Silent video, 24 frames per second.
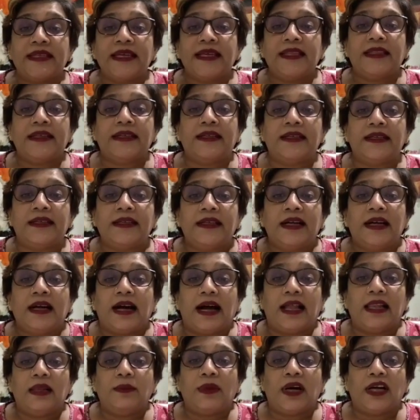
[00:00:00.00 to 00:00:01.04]
the
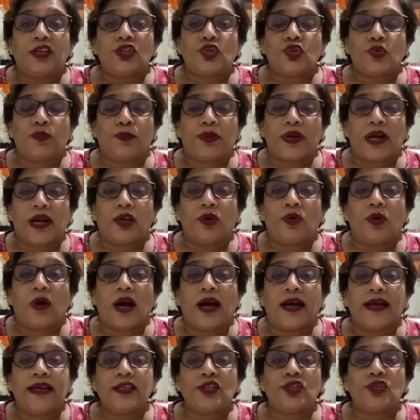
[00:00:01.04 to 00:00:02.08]
Alma Soprano
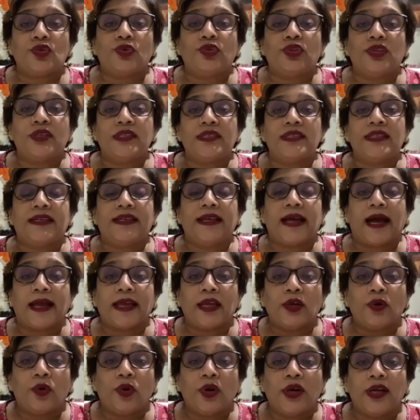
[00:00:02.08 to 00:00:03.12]
Ice. So this is a
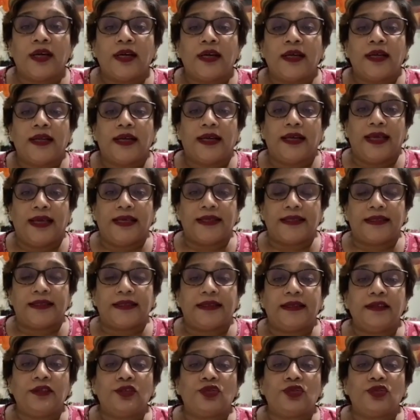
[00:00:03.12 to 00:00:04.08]
diode laser.